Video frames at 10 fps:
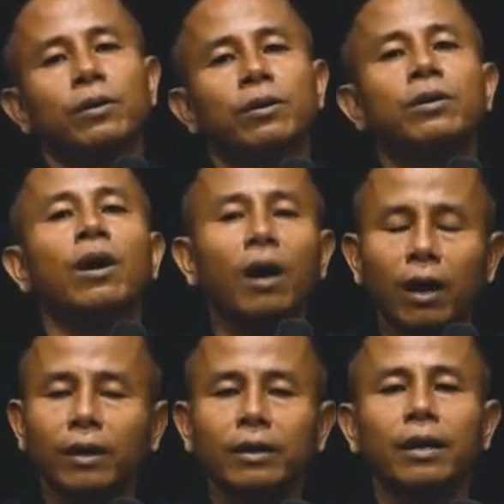
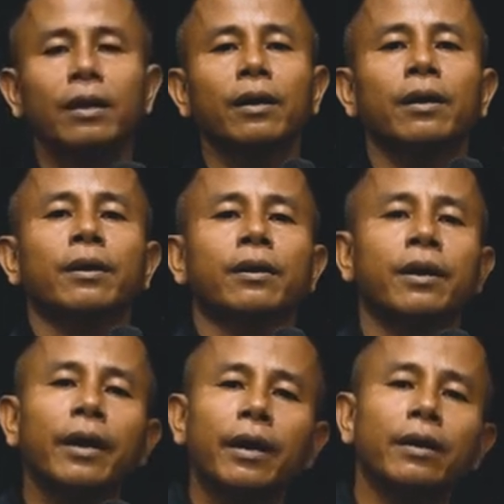God
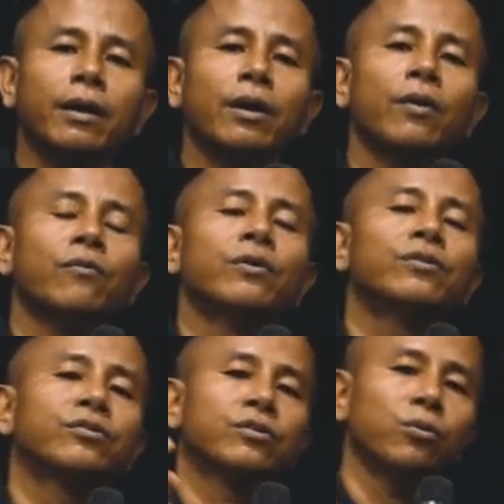can
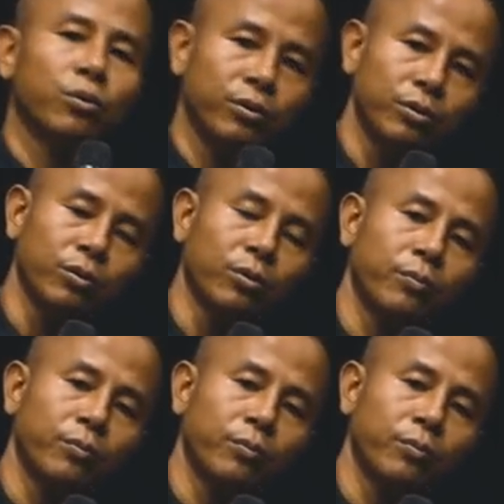restore you.